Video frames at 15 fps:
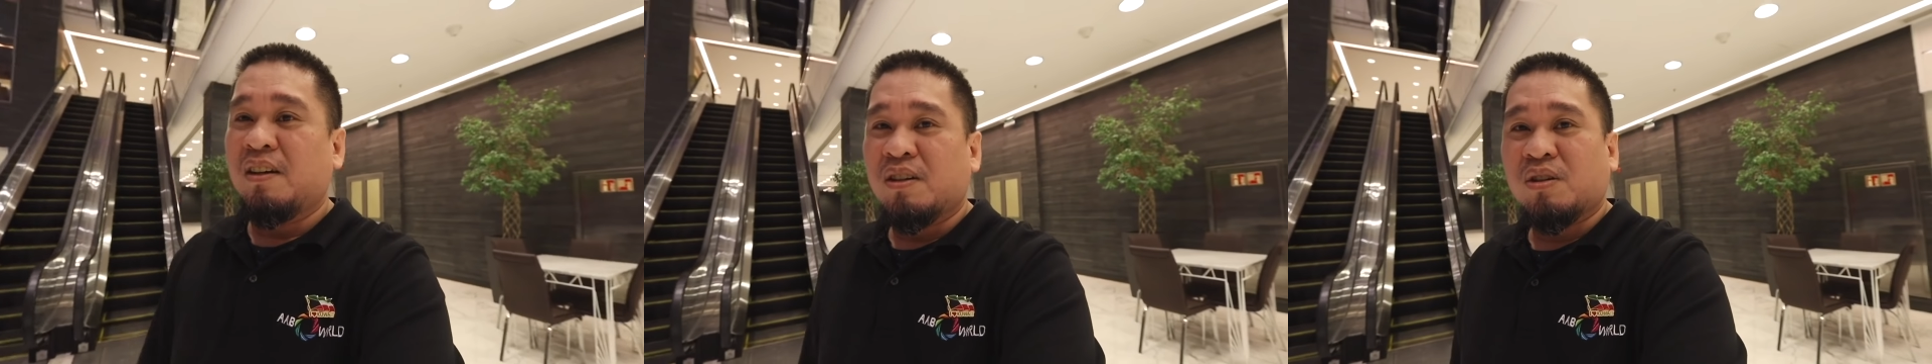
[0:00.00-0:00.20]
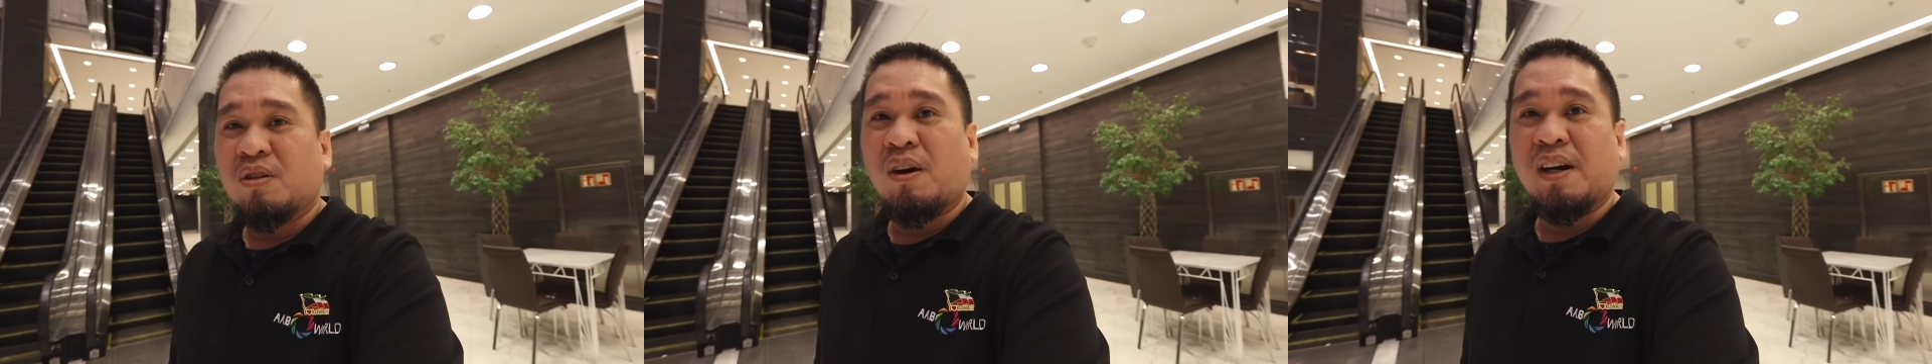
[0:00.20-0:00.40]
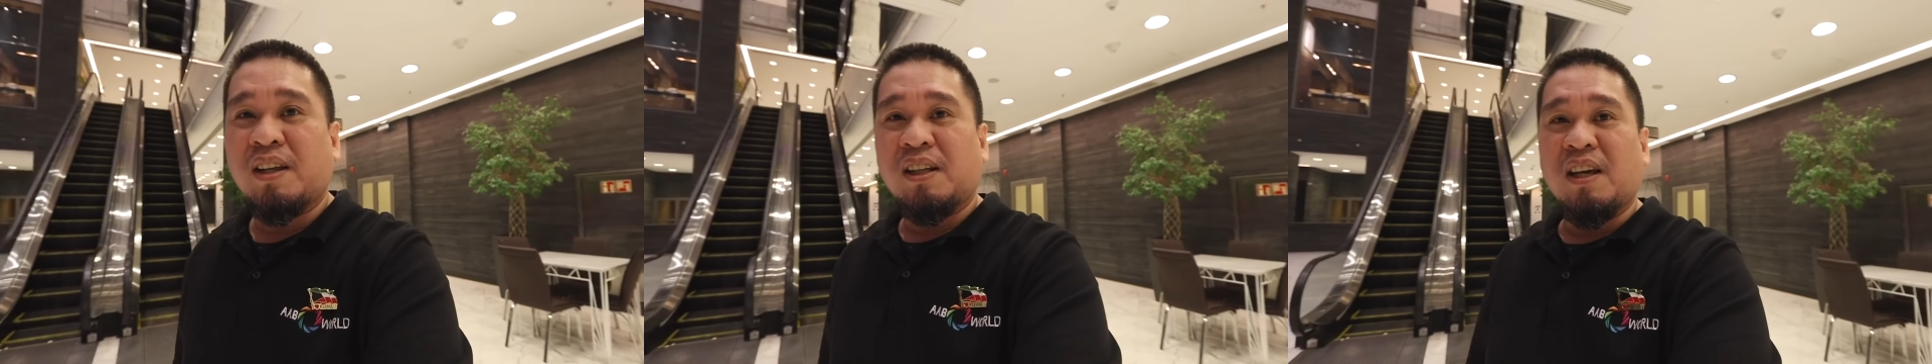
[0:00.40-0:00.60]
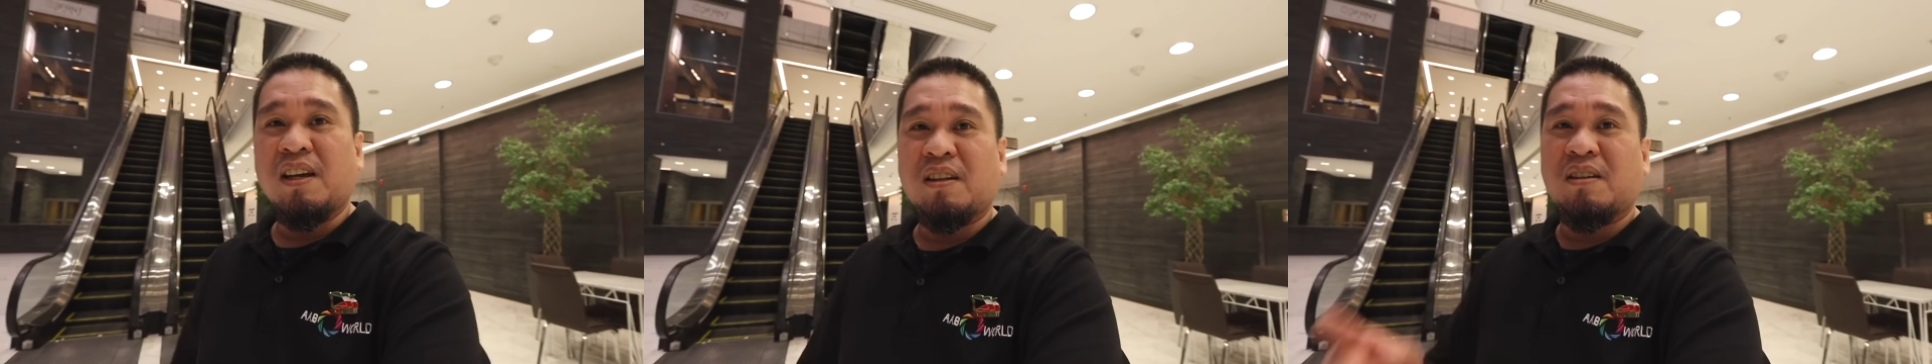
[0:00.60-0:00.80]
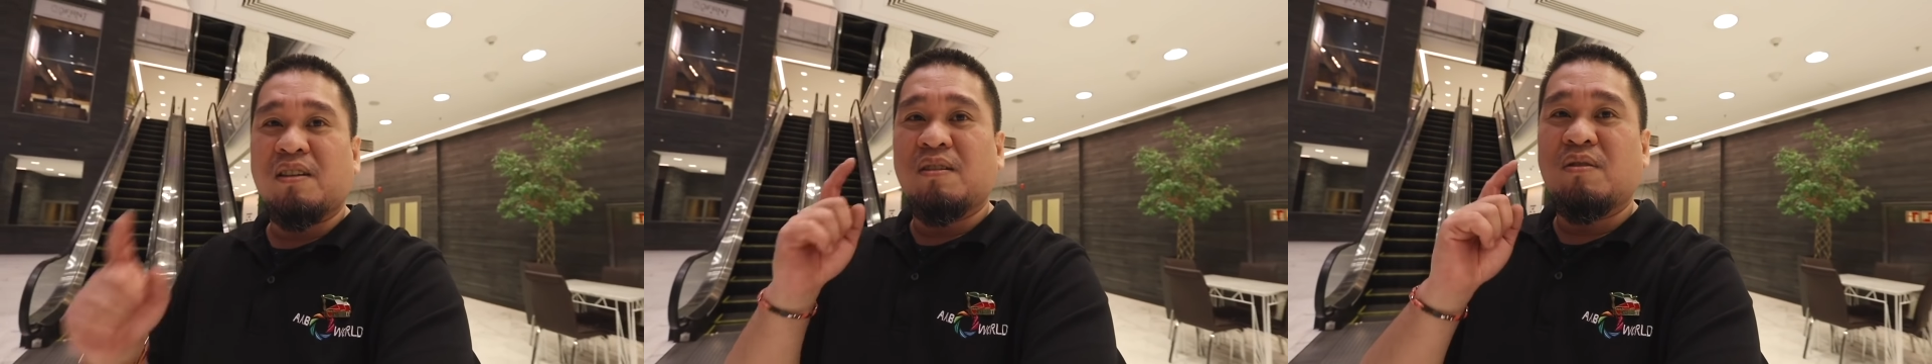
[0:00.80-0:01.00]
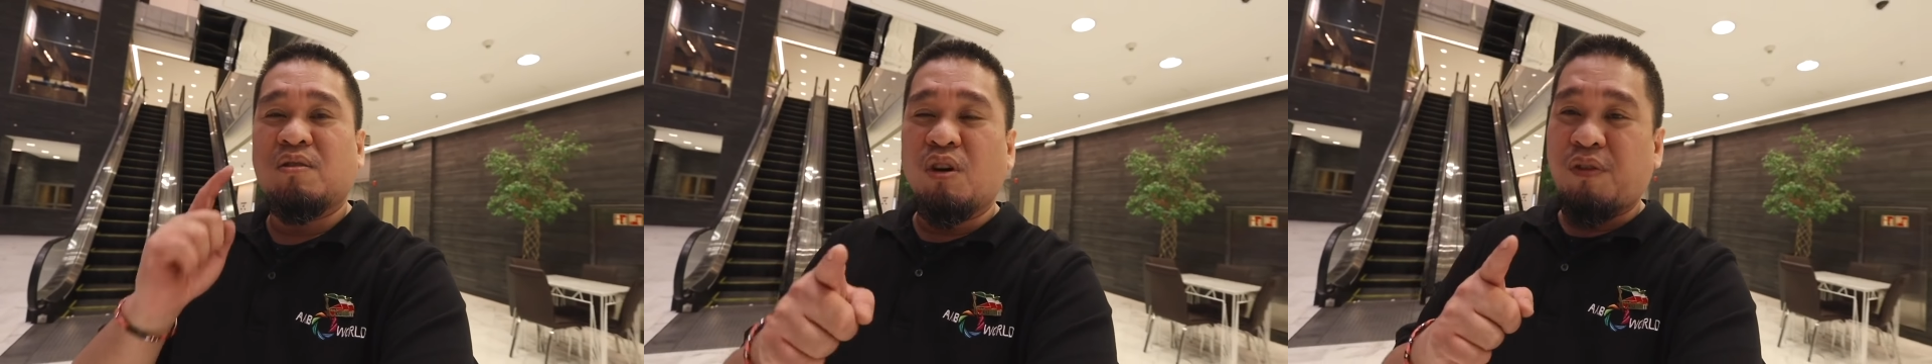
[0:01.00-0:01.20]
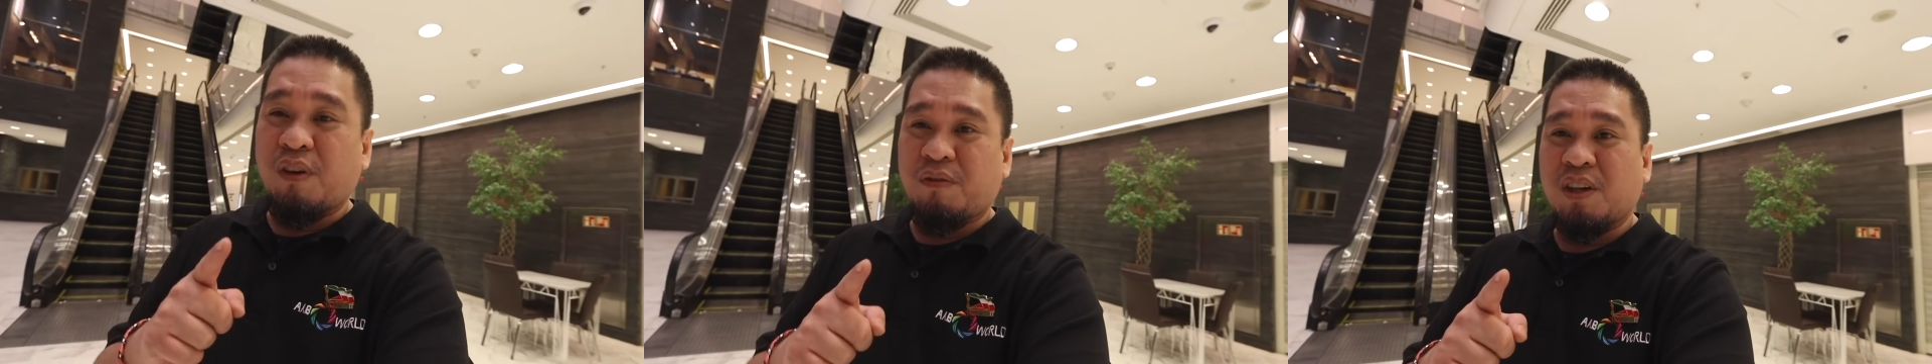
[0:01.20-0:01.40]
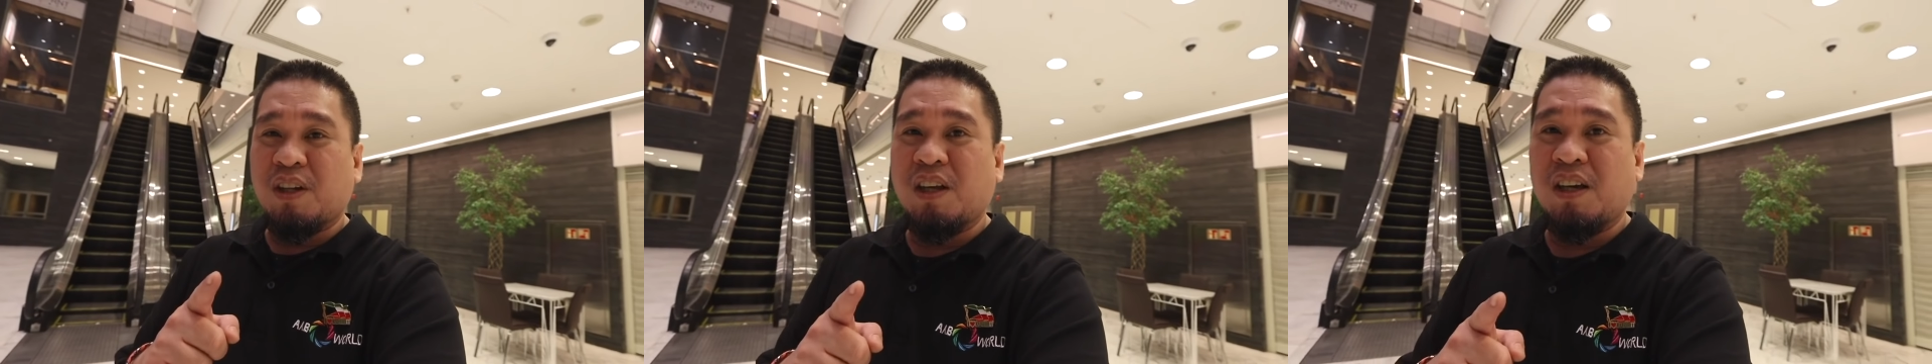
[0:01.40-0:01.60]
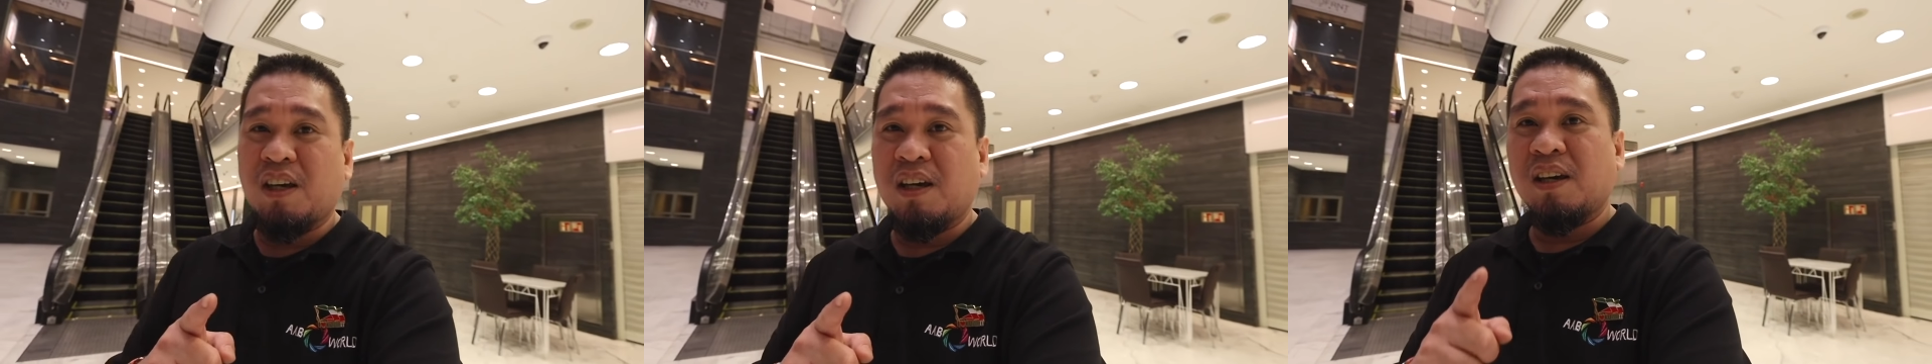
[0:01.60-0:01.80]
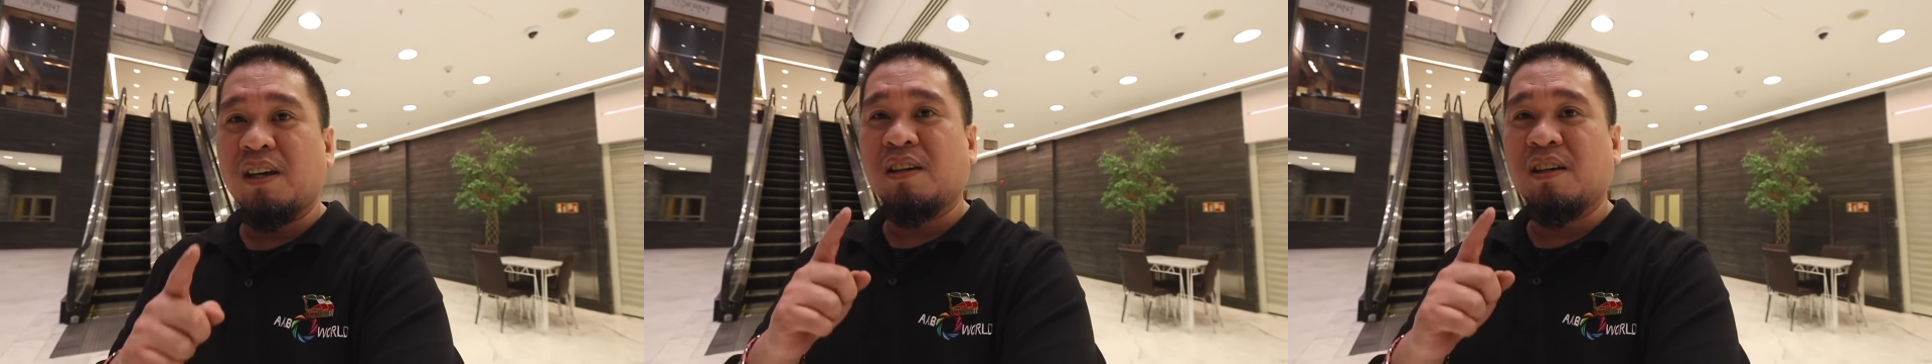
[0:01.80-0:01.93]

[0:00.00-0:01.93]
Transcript: So I think 250D,